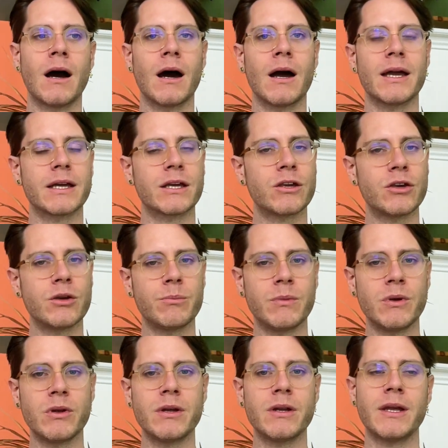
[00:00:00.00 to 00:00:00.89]
In
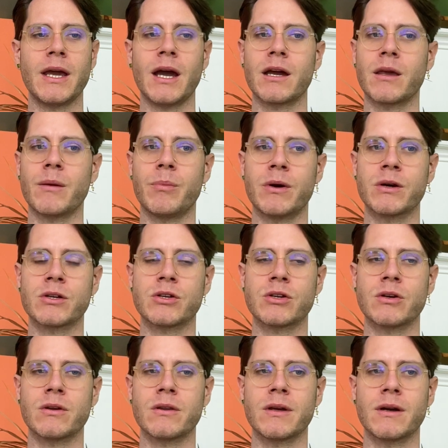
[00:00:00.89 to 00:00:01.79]
community
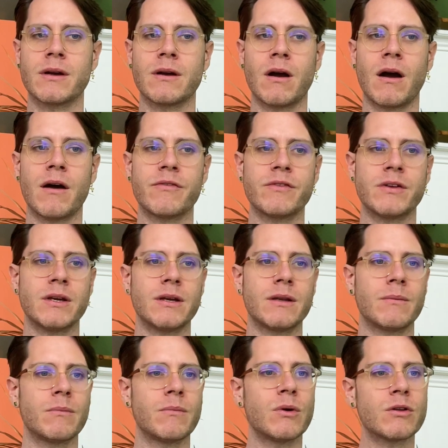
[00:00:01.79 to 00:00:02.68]
acupuncture, there are
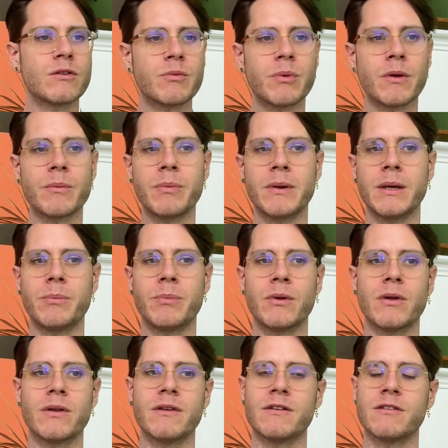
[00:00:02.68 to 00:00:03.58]
often multiple
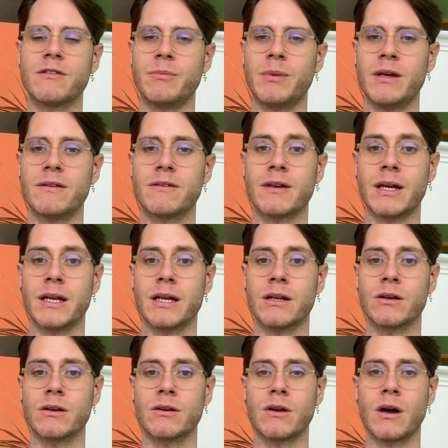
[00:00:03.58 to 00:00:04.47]
people in the space
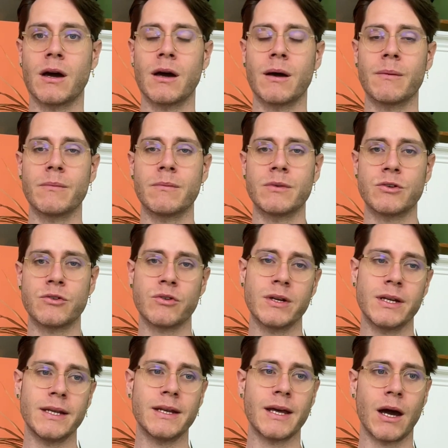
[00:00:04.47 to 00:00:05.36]
getting
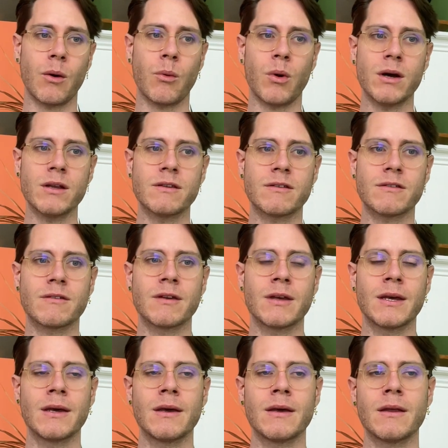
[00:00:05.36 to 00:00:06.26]
treated at once.
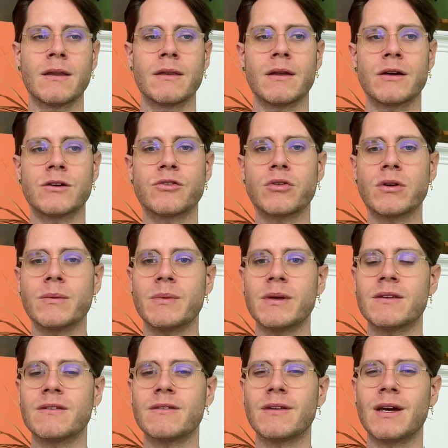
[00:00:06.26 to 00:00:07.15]
The
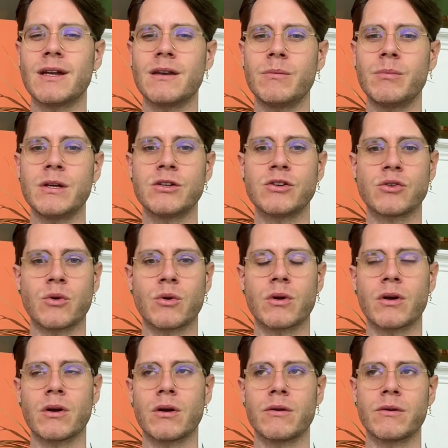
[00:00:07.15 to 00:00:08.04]
treatments tend to be
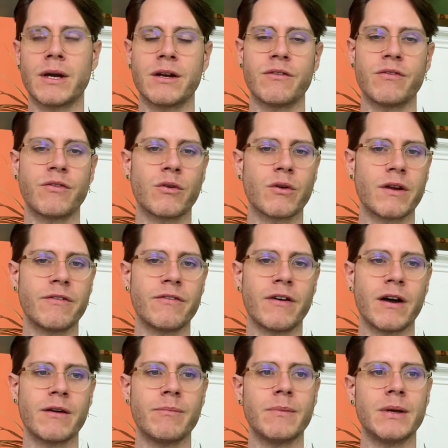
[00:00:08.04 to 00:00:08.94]
shorter, around
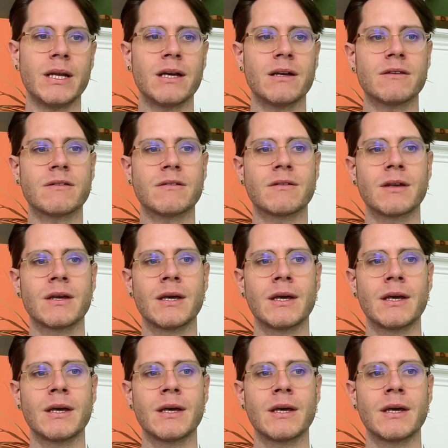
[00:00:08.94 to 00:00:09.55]
45 minutes.